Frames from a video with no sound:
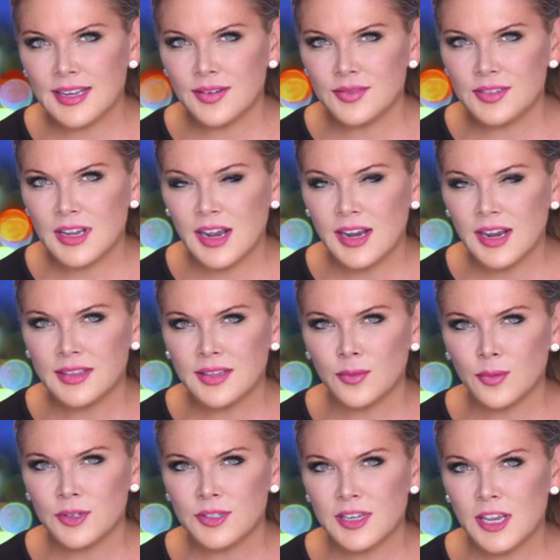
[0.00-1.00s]
have died that
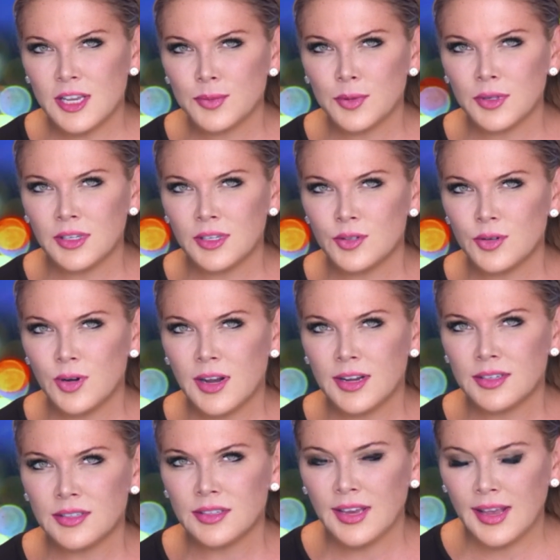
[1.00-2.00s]
were desperately
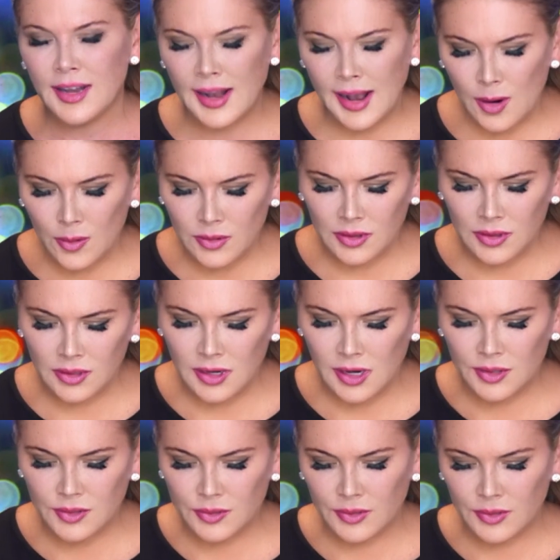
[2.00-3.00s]
trying to get out of the
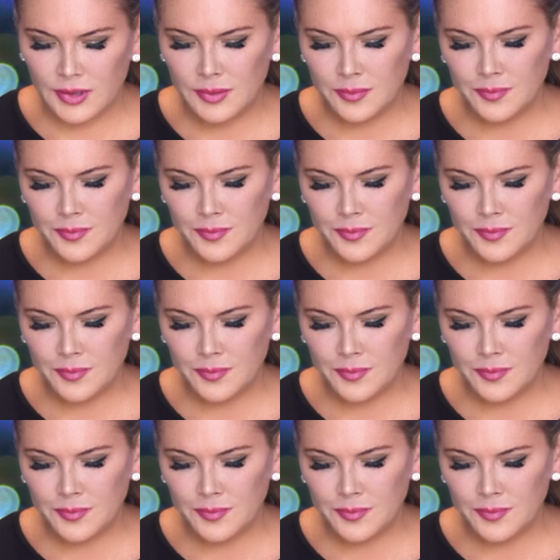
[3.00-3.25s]
country.